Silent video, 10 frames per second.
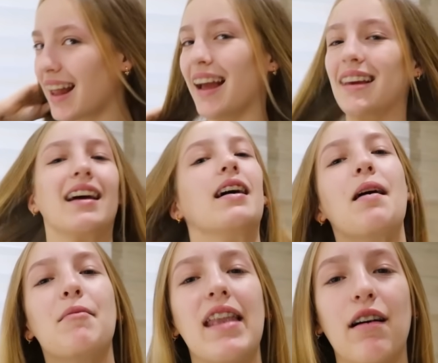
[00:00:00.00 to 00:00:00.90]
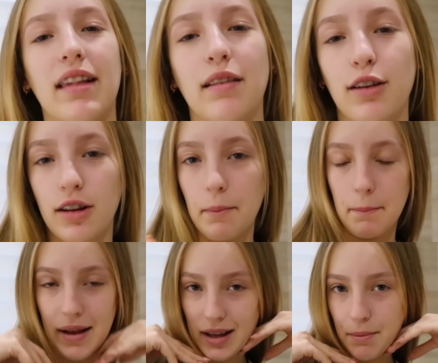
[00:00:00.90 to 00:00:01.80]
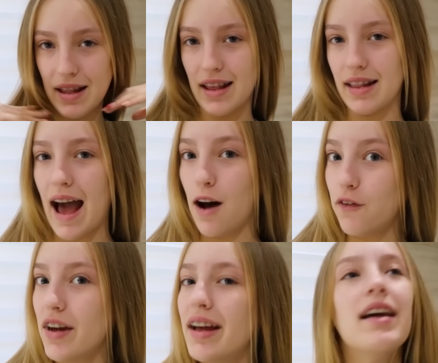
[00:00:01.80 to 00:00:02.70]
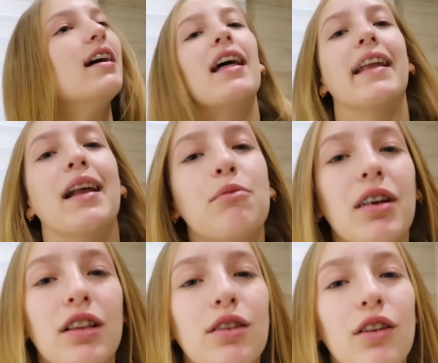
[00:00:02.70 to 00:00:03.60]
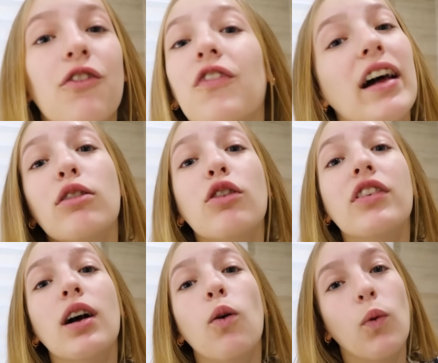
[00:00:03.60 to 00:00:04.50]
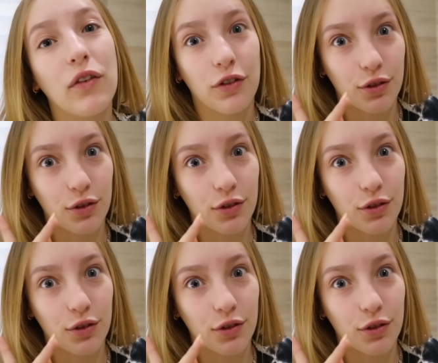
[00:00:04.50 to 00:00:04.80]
like it. But now it's time to do the makeup and then the outfit. And then we can do the final reveal with